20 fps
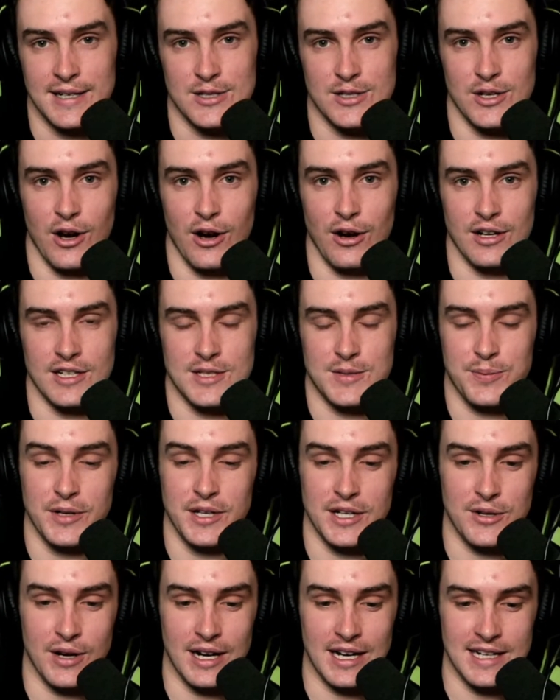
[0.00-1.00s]
So it's pretty
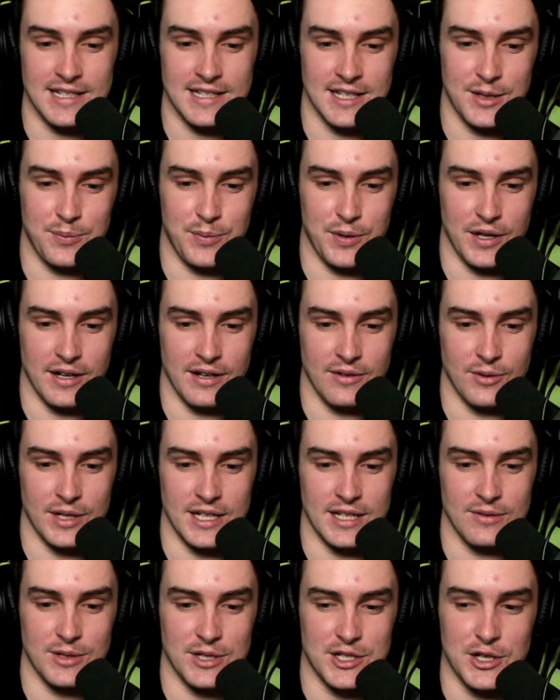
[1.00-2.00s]
crazy, but
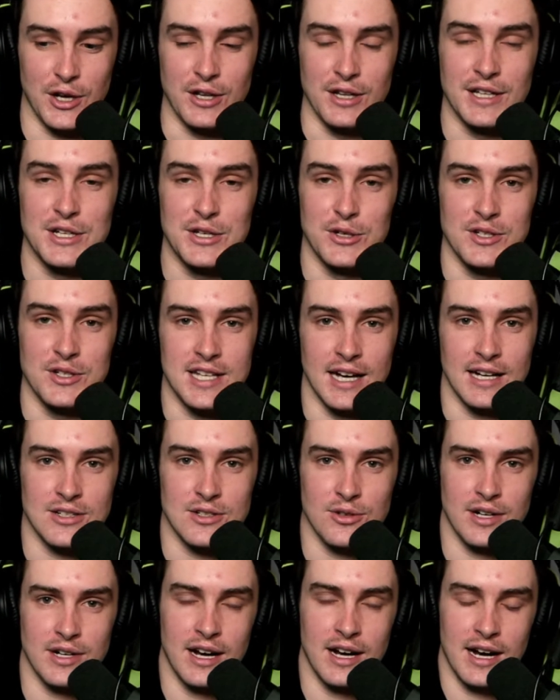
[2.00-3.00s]
we certainly use that
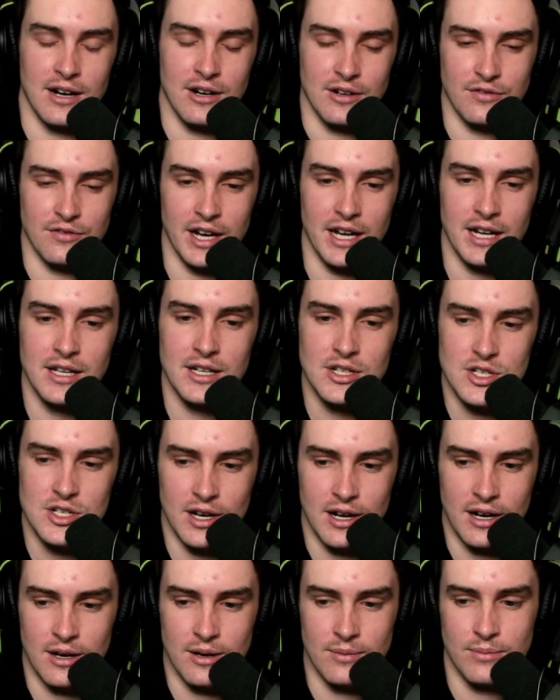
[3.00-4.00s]
to our advantage.
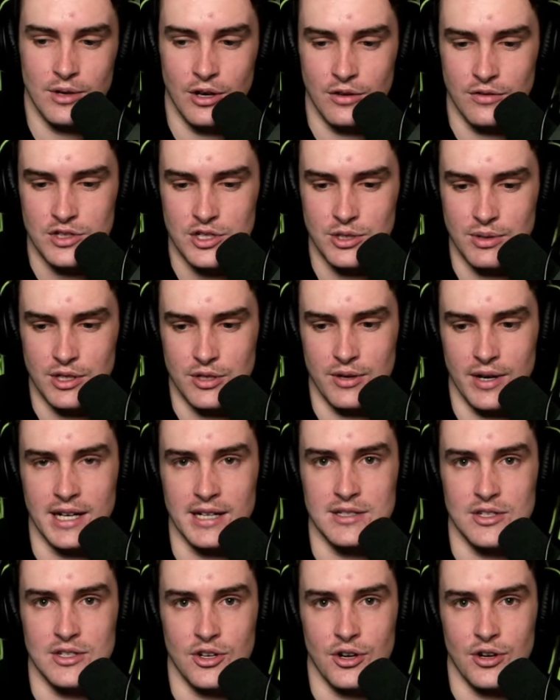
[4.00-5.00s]
Obviously with
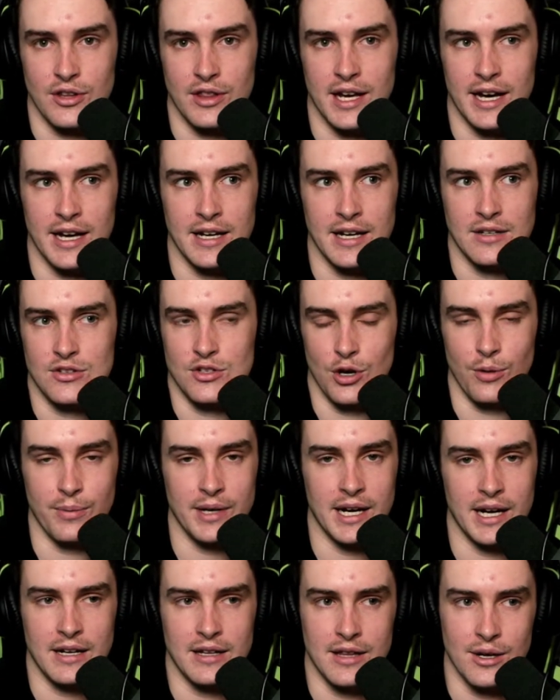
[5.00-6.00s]
Ground Zero, they
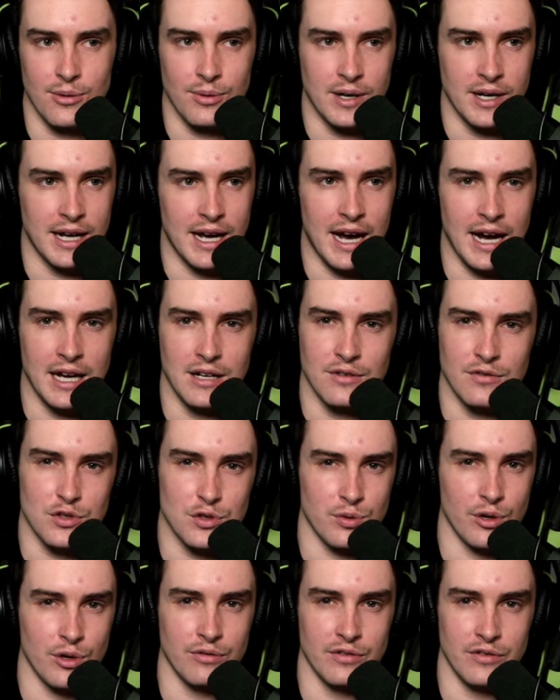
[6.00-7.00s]
dominated. They won 8 of
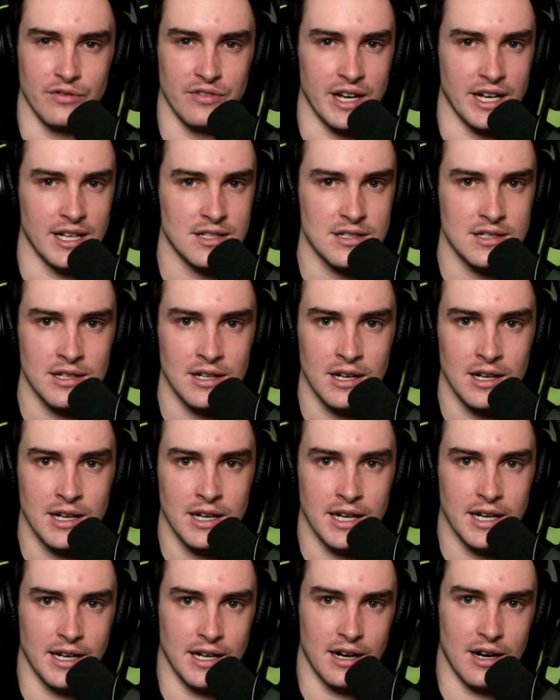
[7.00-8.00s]
12 events
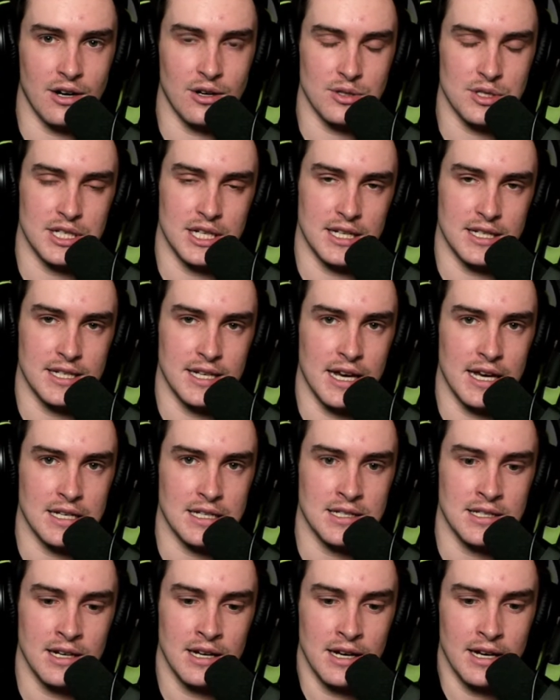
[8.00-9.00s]
in
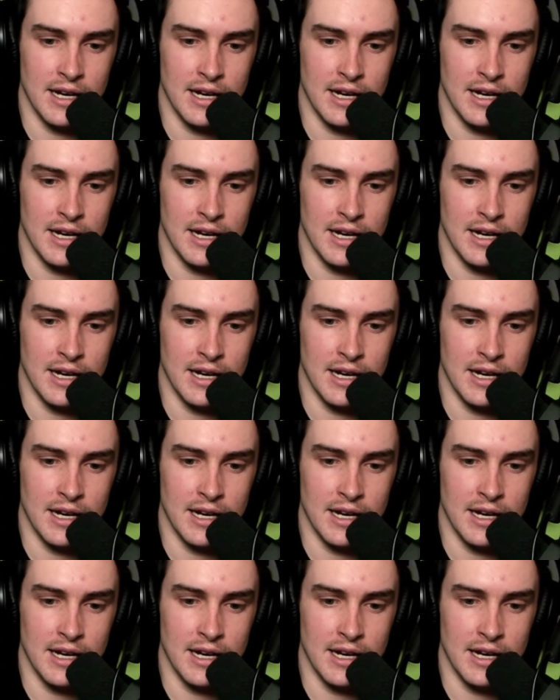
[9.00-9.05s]
RLCSX.